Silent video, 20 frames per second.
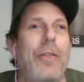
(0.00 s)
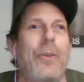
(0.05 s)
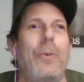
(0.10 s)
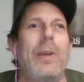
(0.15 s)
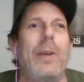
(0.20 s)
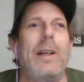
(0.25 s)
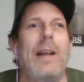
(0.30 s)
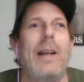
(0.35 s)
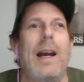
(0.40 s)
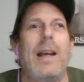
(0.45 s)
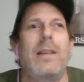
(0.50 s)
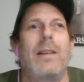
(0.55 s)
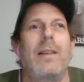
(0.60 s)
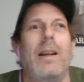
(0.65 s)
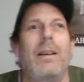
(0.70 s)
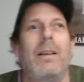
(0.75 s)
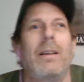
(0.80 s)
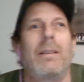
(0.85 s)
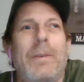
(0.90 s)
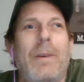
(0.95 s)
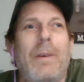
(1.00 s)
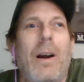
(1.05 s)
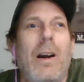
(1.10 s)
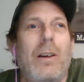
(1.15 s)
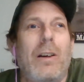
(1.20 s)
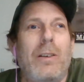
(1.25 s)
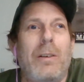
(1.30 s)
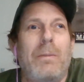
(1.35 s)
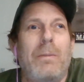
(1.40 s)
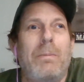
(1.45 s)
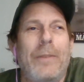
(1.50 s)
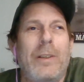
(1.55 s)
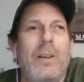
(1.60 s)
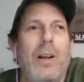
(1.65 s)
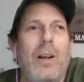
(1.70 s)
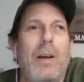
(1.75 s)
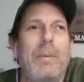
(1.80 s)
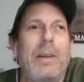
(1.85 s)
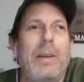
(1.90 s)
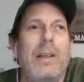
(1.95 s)
three guys that all uh, could
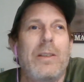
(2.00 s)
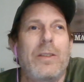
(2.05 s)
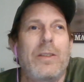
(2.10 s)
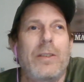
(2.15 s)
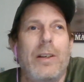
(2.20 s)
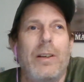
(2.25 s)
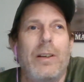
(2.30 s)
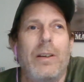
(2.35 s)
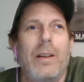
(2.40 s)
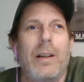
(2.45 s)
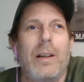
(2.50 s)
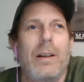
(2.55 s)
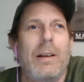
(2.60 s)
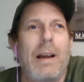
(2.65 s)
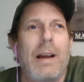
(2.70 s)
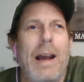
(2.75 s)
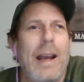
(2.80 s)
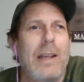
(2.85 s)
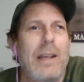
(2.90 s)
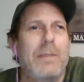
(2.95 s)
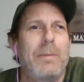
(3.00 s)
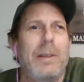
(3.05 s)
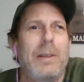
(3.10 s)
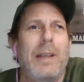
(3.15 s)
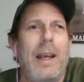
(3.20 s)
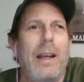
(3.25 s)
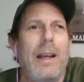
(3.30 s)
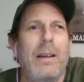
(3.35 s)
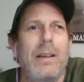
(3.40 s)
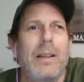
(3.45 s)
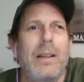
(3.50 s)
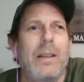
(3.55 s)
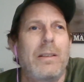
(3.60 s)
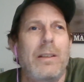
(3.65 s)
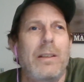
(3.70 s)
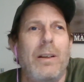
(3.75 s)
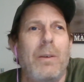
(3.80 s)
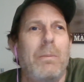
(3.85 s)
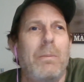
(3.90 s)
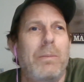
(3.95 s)
could all be considered uh, Heisman candidates.
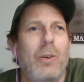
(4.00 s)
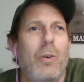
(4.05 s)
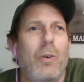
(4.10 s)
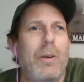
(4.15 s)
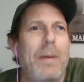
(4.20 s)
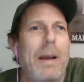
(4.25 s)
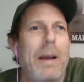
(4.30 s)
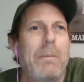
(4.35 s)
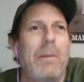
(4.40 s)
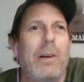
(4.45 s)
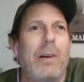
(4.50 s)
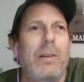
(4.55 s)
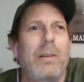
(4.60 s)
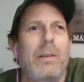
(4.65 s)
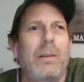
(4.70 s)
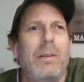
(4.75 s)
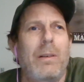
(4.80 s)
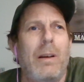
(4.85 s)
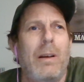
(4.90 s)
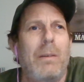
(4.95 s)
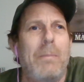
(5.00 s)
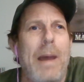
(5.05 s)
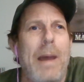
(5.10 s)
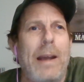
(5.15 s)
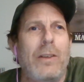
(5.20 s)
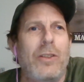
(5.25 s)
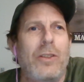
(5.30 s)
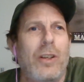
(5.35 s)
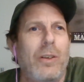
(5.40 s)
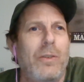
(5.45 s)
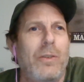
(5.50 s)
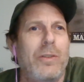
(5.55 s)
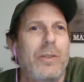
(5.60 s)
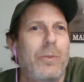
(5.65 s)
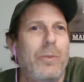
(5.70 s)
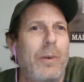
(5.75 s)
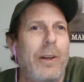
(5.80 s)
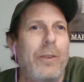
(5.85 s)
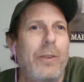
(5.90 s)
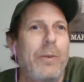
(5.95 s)
You know, quarterback Mark or Mac Jones,
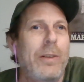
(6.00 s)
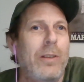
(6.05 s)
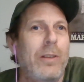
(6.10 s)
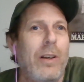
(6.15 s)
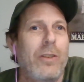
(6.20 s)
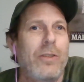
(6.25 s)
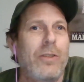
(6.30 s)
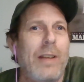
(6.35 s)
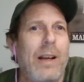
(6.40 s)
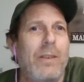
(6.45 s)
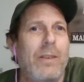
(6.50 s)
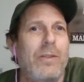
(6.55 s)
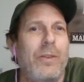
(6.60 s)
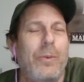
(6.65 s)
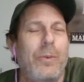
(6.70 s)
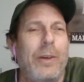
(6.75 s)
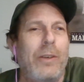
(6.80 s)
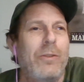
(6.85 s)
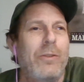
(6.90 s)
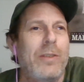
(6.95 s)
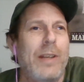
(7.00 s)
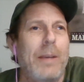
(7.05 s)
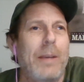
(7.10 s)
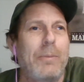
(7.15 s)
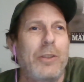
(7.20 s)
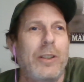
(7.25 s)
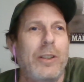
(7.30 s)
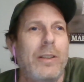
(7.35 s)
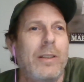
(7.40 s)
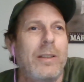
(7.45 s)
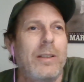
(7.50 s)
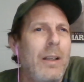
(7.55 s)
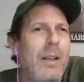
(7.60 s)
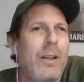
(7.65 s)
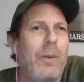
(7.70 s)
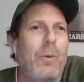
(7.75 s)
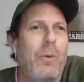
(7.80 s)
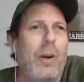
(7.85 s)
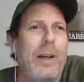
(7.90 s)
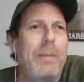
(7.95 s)
23 touchdowns, three interceptions.
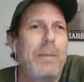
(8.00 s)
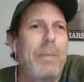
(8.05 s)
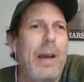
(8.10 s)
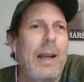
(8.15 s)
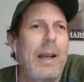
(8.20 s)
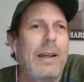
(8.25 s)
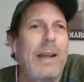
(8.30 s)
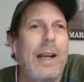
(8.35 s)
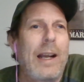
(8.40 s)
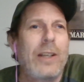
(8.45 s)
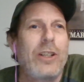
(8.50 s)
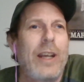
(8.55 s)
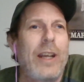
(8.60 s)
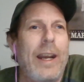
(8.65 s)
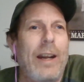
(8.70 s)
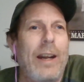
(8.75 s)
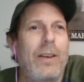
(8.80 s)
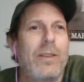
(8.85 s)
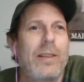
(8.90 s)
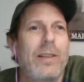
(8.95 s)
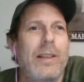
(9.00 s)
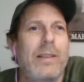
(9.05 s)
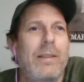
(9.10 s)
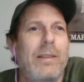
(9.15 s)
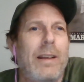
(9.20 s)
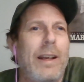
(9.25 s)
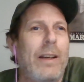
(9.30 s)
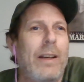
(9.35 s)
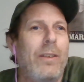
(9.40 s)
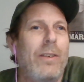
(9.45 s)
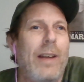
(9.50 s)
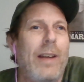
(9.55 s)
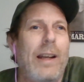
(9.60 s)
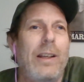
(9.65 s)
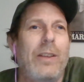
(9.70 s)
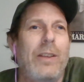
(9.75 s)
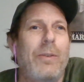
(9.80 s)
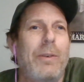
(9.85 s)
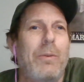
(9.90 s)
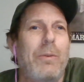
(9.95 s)
The running back Najee Harris has
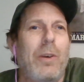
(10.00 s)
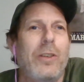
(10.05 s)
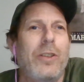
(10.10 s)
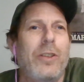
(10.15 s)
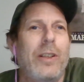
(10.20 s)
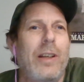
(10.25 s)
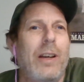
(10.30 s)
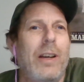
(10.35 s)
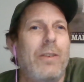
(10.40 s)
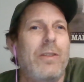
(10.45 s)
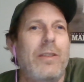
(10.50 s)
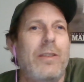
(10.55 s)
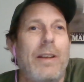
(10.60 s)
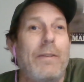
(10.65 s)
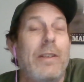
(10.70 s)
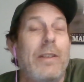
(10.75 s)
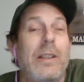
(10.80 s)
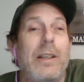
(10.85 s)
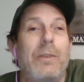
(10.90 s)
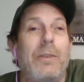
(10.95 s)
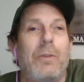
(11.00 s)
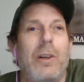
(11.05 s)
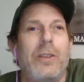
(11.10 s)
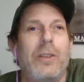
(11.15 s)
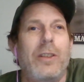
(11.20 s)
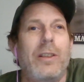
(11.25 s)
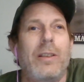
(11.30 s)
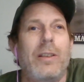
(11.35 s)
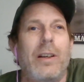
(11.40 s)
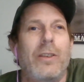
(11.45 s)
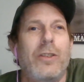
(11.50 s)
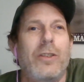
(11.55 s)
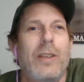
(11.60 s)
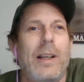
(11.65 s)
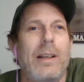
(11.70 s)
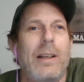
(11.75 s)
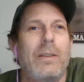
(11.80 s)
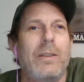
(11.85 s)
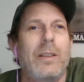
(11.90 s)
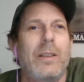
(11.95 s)
893 rushing yards, 17 rushing
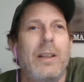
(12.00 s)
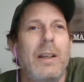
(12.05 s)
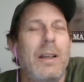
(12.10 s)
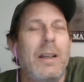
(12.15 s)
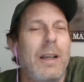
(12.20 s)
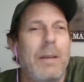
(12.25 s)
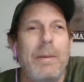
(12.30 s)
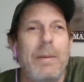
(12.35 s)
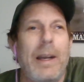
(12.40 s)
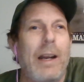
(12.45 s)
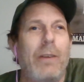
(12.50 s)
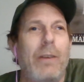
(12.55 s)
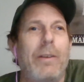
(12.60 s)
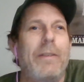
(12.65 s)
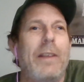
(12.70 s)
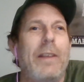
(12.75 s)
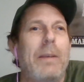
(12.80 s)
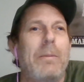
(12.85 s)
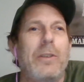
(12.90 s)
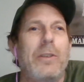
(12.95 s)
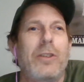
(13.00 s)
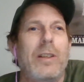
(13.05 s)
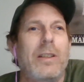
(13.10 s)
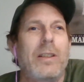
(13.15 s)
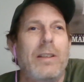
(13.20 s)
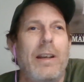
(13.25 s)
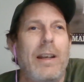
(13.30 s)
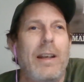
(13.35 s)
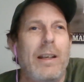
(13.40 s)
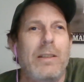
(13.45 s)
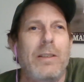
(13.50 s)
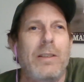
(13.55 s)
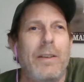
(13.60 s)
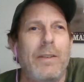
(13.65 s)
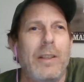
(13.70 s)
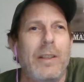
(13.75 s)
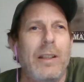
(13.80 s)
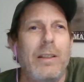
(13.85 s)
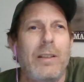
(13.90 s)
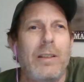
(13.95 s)
touchdowns. I mean, I don't even think Michigan State has
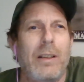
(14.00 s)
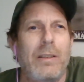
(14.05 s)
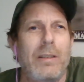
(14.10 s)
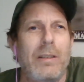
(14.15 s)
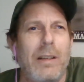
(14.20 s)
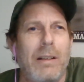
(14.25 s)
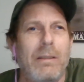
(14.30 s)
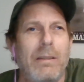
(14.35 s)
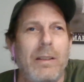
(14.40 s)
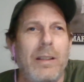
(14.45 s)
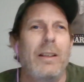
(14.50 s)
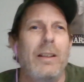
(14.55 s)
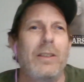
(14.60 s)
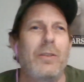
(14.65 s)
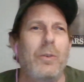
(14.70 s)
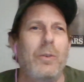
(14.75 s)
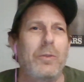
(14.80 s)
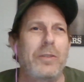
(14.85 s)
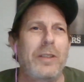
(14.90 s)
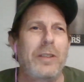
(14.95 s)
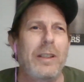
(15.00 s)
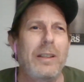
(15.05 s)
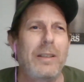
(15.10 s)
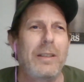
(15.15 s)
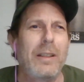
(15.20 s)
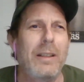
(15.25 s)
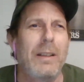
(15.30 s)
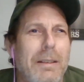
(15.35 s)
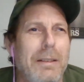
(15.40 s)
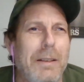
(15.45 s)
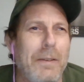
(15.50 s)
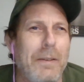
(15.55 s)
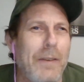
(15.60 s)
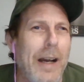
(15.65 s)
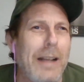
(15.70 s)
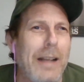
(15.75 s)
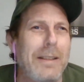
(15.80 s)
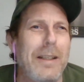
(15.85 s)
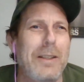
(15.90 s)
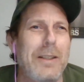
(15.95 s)
17 touchdowns this whole season.
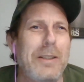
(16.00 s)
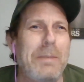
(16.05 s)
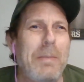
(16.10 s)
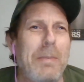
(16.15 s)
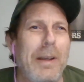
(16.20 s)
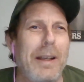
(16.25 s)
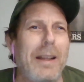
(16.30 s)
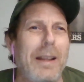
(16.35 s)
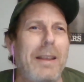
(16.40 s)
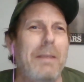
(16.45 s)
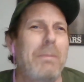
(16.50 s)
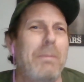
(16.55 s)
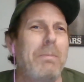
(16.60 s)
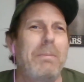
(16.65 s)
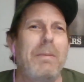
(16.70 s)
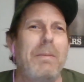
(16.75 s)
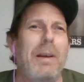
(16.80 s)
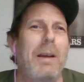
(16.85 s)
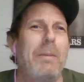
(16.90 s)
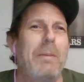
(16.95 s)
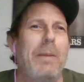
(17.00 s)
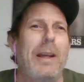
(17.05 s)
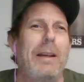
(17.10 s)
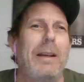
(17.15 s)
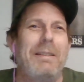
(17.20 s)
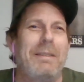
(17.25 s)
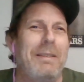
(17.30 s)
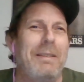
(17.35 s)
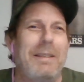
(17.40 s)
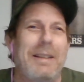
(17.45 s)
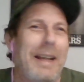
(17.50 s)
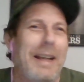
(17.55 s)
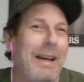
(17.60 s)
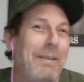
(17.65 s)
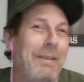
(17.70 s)
DeVonta Smith. Probably not. I mean, yeah,